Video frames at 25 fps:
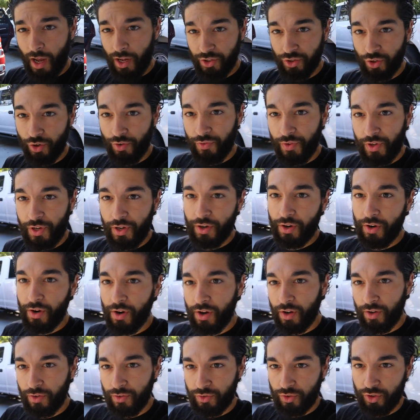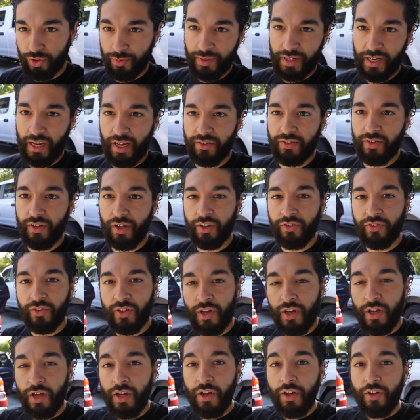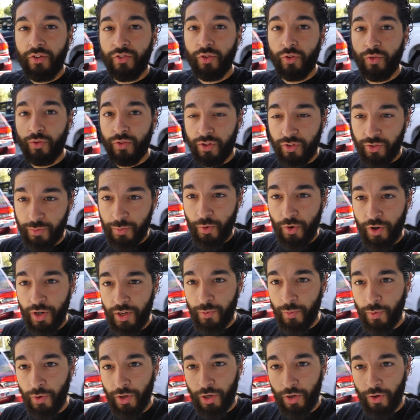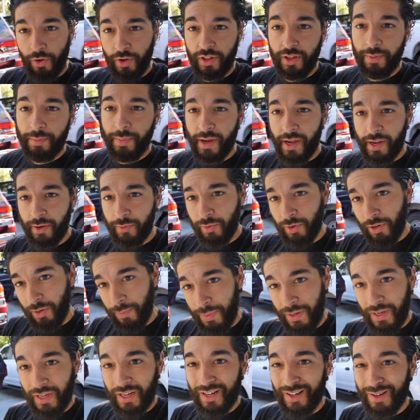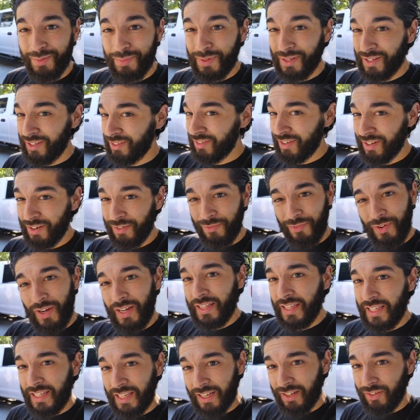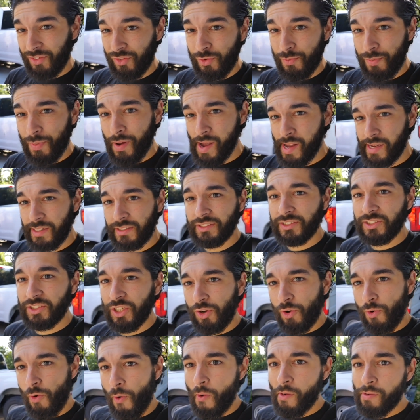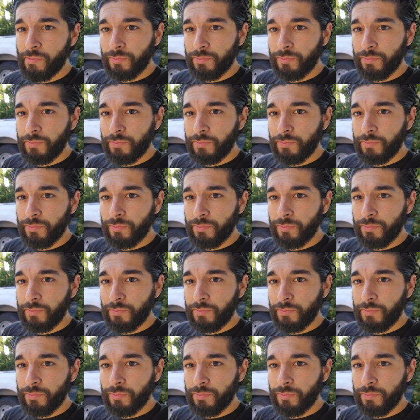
I drove here, drove to my dad's house. So this morning, we're gonna go get the bike, we're gonna pick it up, and he's gonna finally get his new bike. So